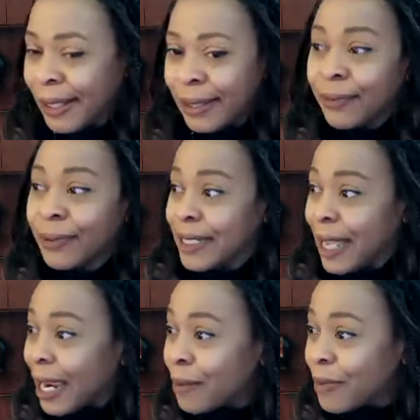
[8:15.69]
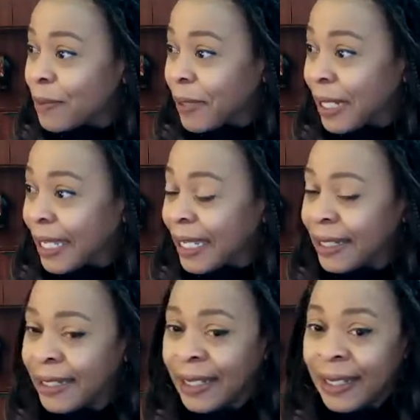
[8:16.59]
The retirement
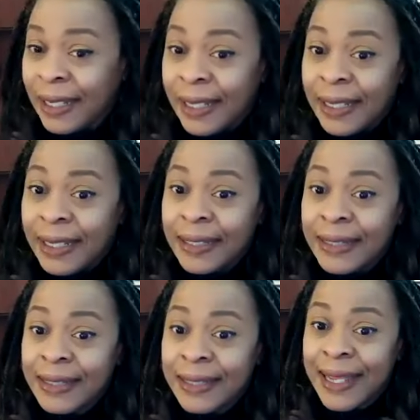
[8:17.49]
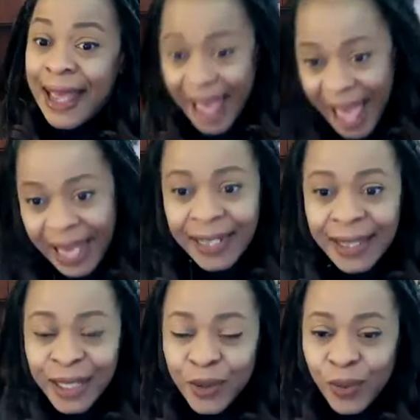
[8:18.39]
plan is out of
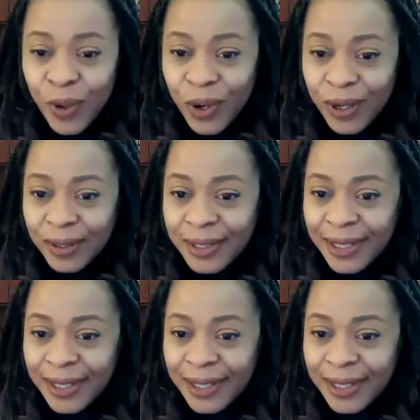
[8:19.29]
this world.